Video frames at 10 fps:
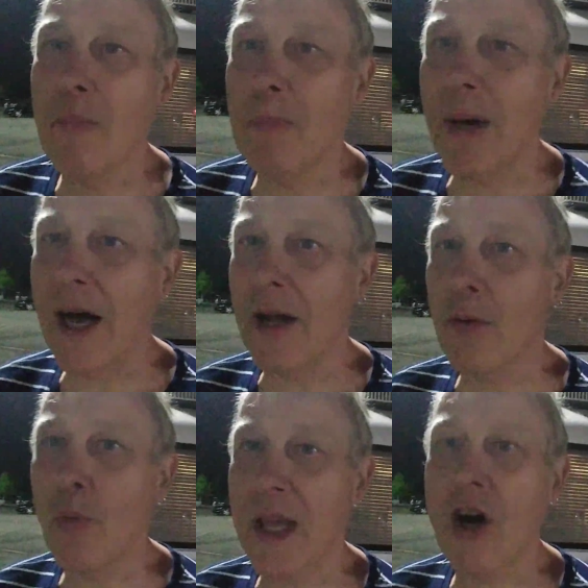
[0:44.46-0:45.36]
But
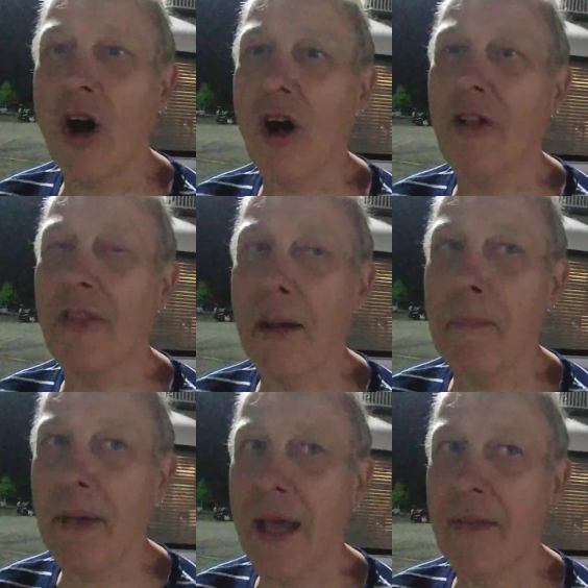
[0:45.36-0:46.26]
we called them
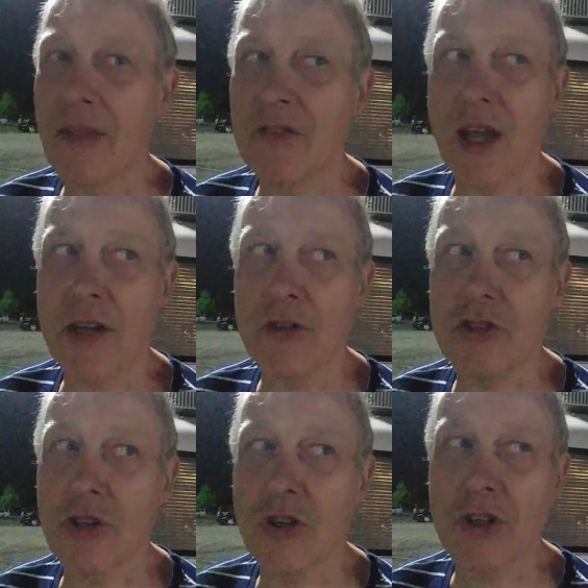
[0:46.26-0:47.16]
and they said,
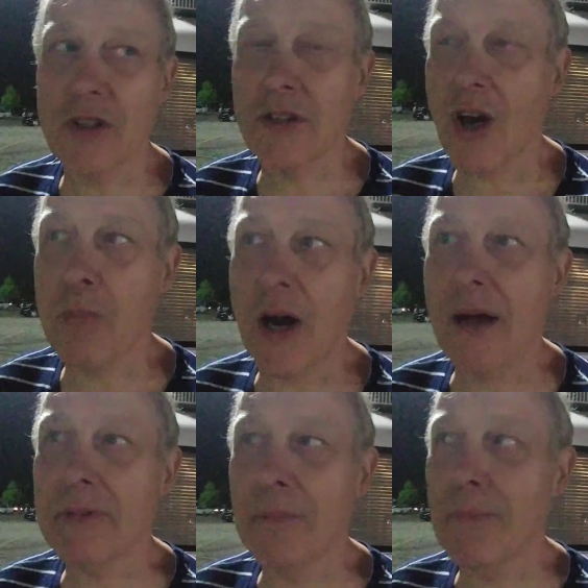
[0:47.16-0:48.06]
sure, no
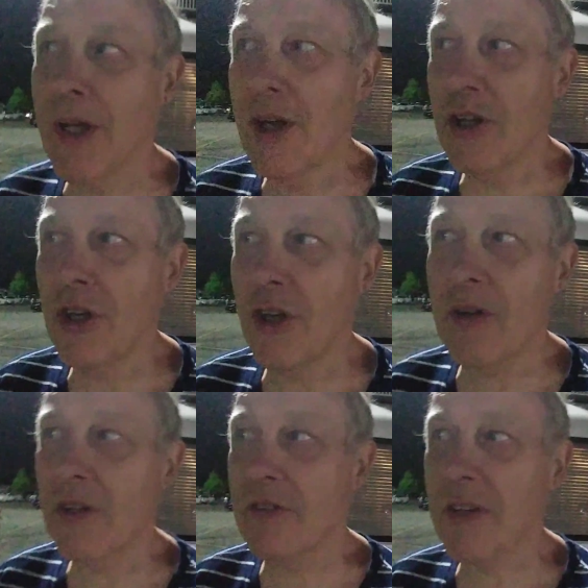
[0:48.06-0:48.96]
problem. You
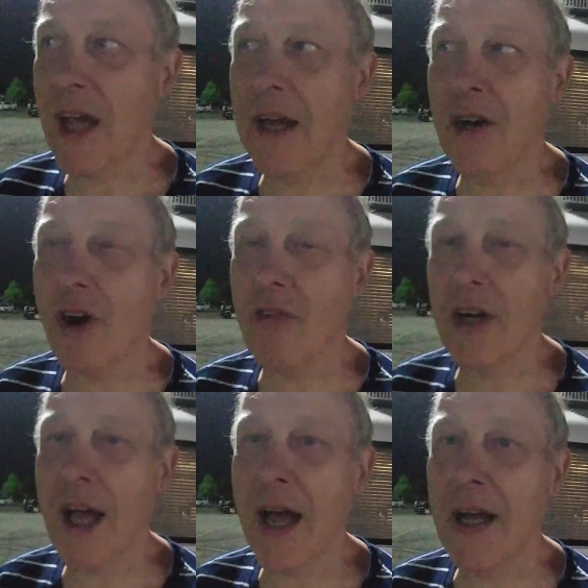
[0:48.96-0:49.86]
can stay here
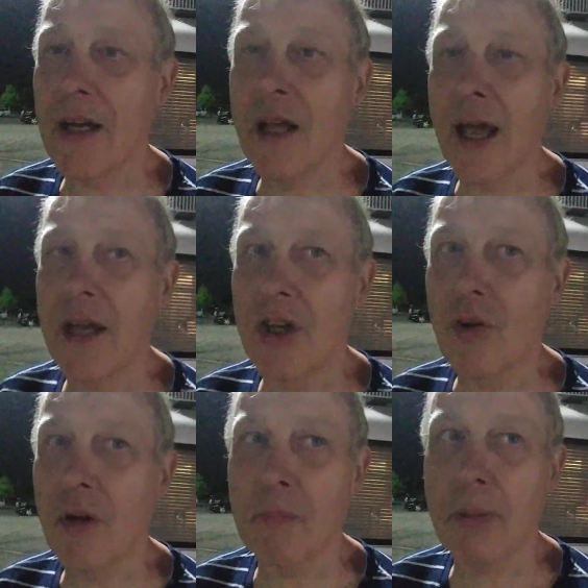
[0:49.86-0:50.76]
overnight and you
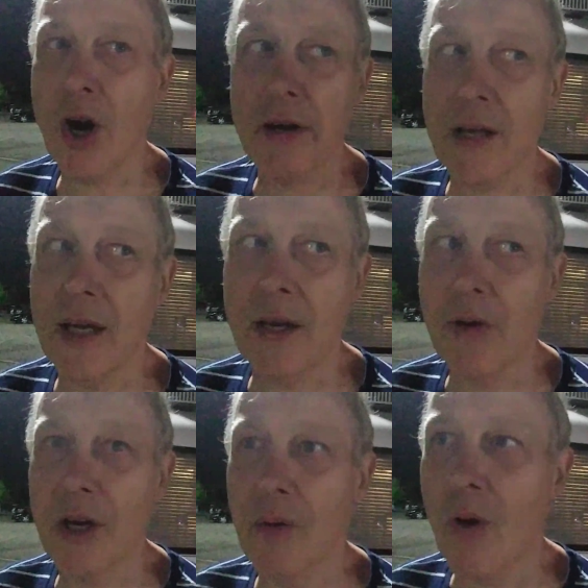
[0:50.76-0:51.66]
can park
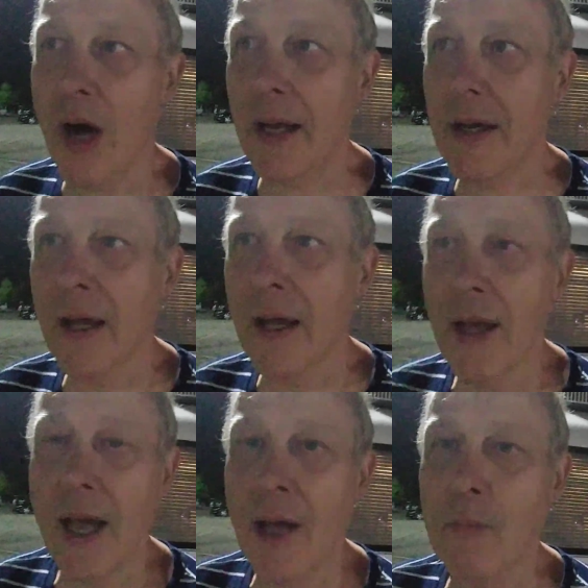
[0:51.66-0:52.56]
anywhere you want.
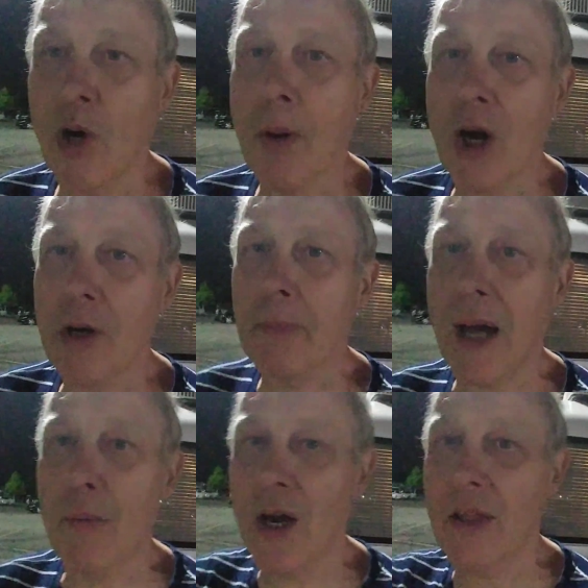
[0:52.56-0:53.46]
And we're parked
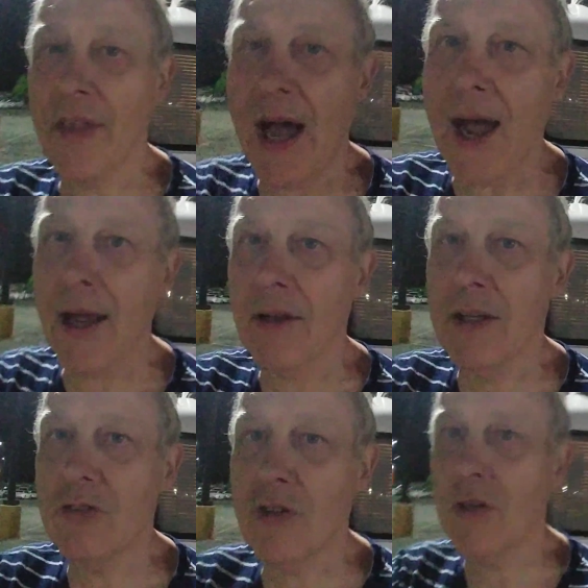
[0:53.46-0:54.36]
by one of the
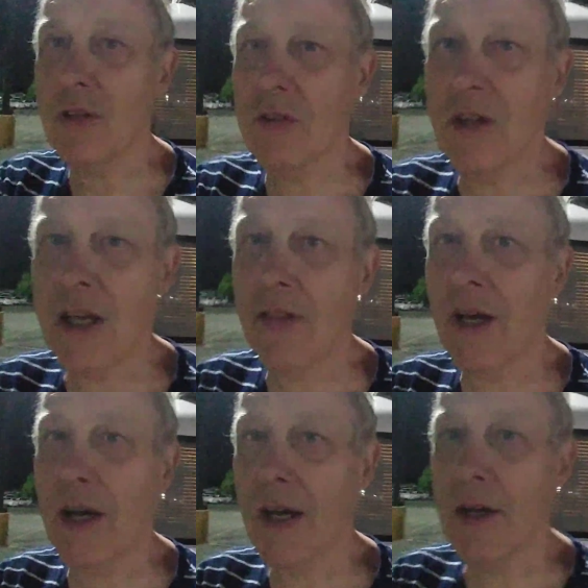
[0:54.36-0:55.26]
islands. You can see
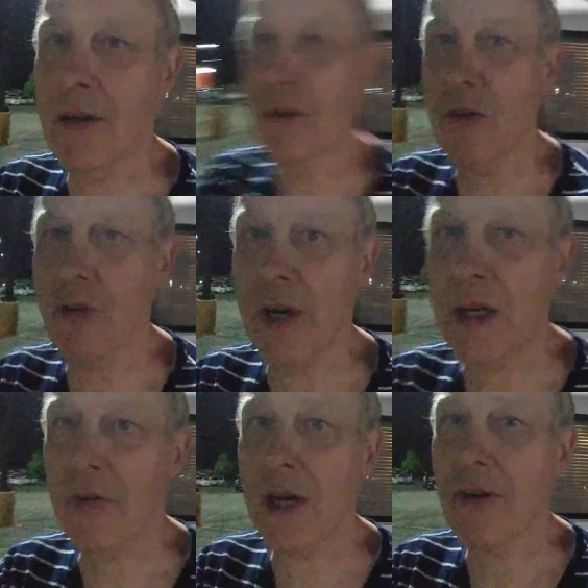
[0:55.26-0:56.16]
the
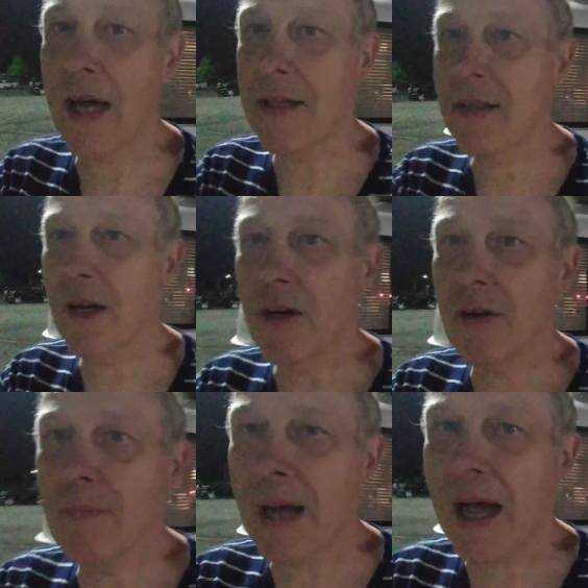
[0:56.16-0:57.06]
greenery right there
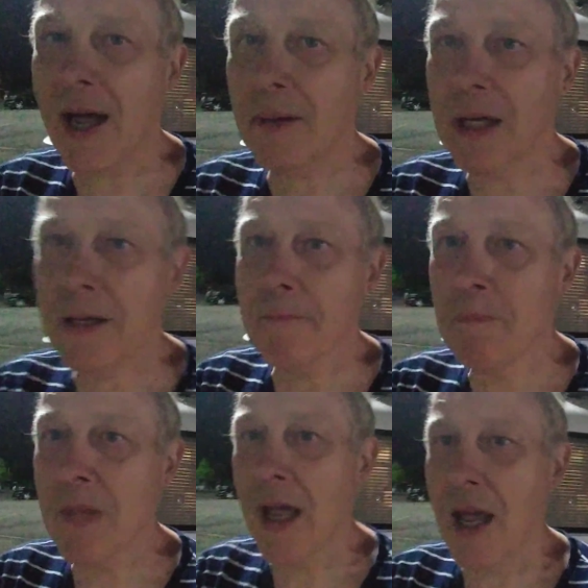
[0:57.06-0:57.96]
behind me.
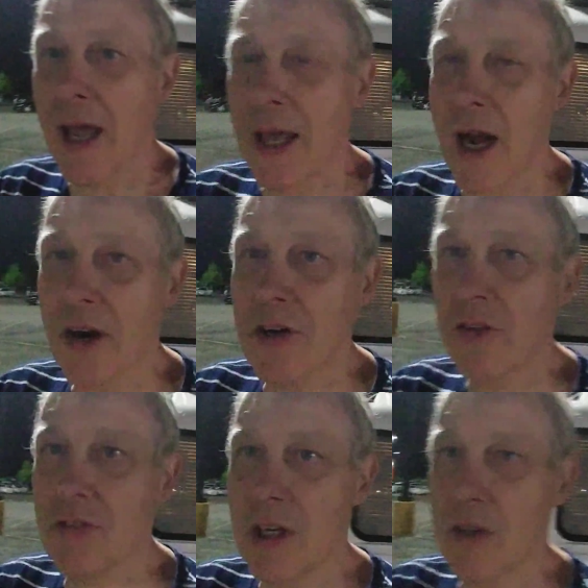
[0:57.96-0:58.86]
And our
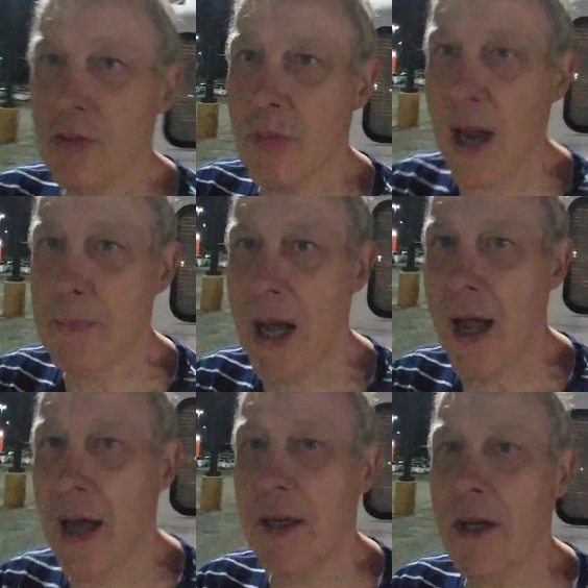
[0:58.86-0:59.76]
casita is right
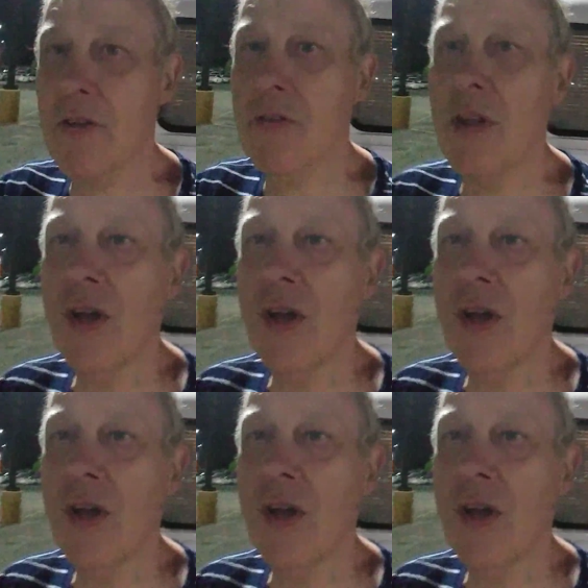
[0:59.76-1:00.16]
behind us.